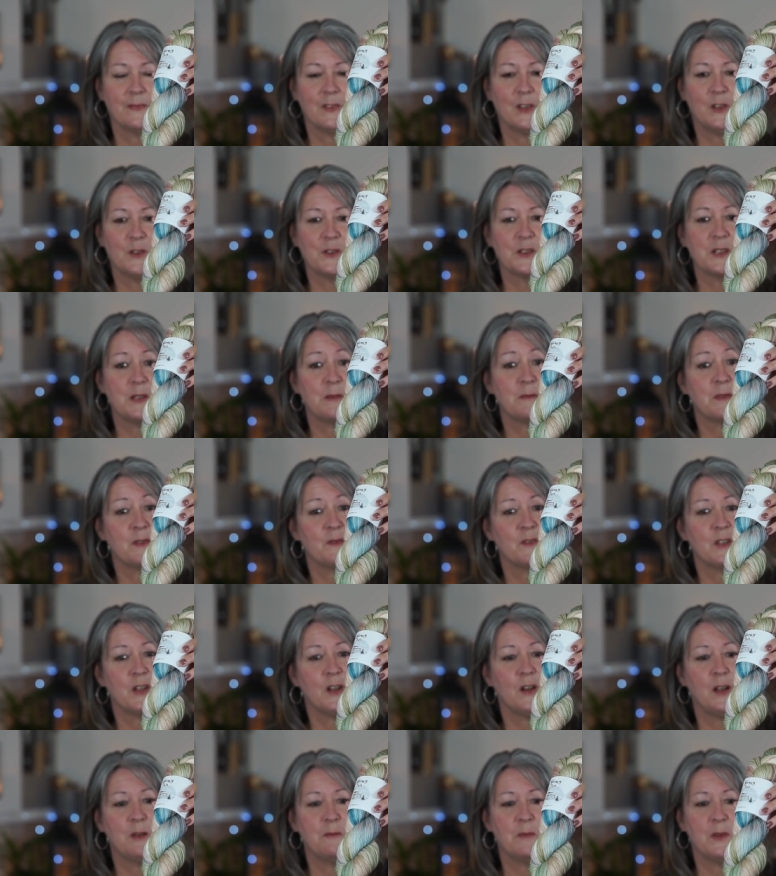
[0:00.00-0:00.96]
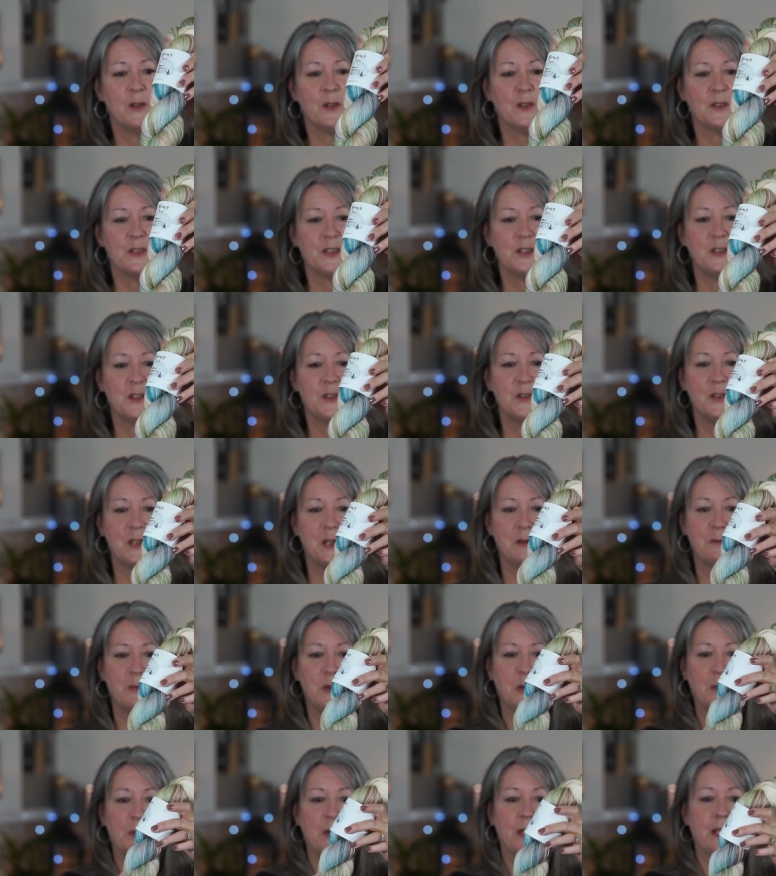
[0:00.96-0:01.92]
concept of time passing, do they,
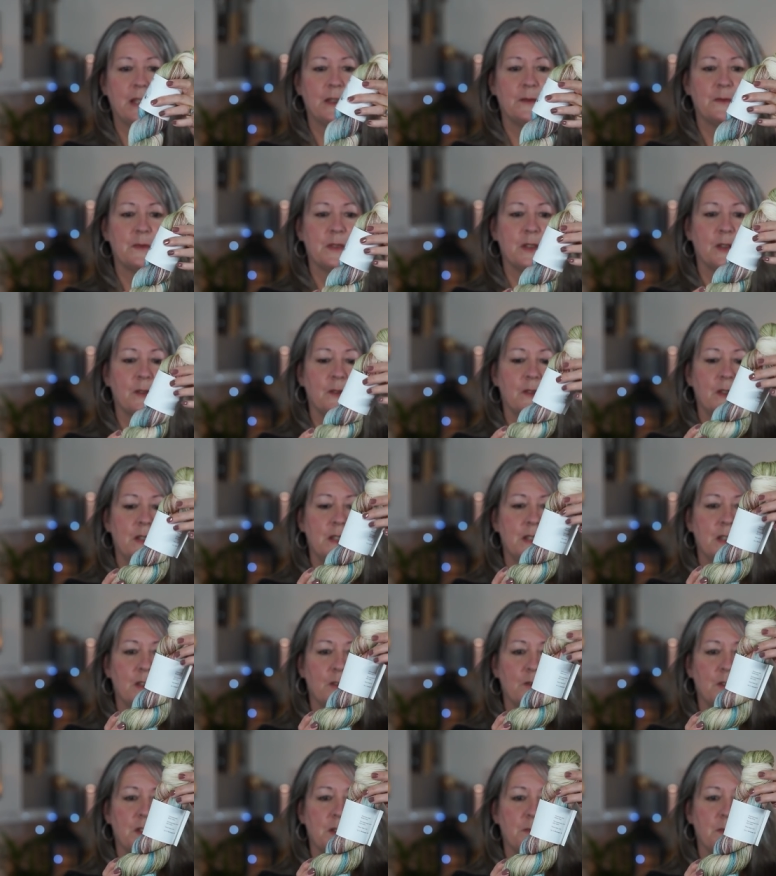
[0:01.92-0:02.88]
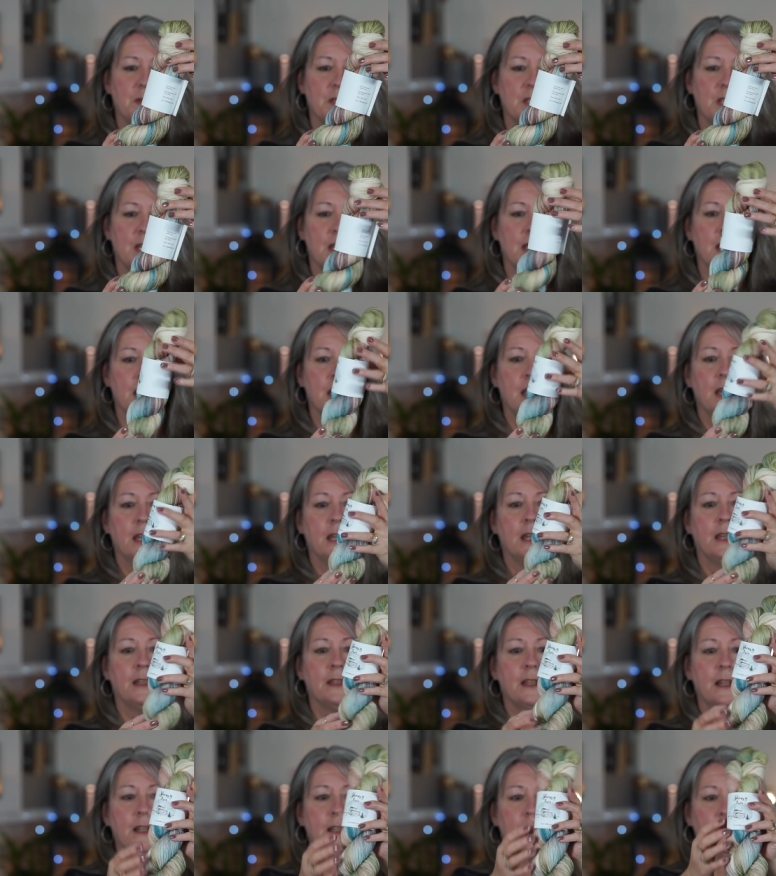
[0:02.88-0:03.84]
properly? So, is it Christmas yet?
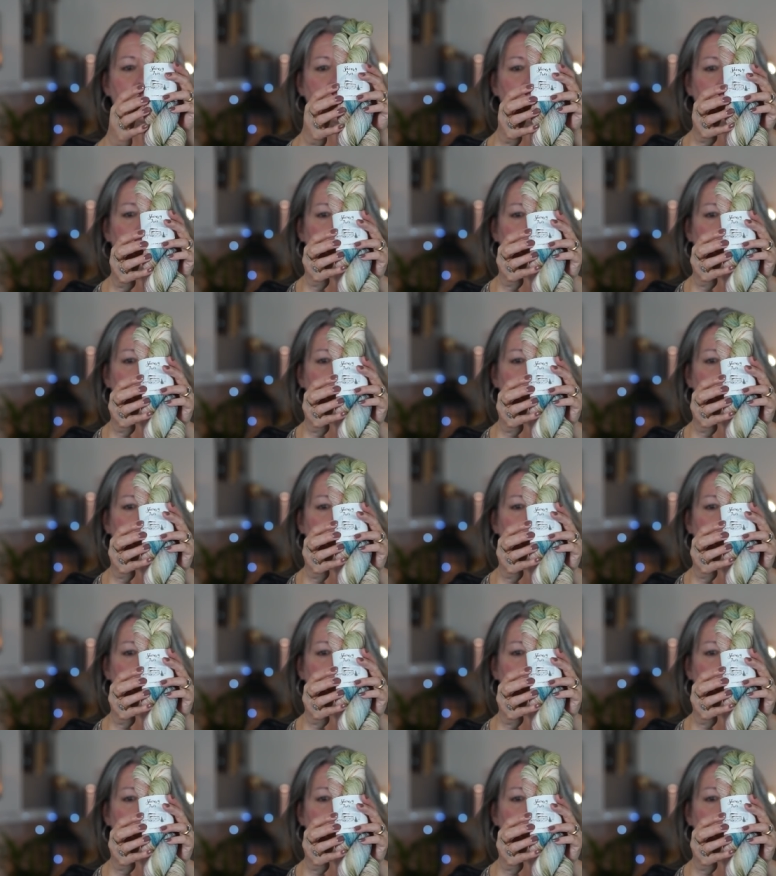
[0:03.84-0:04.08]
And that little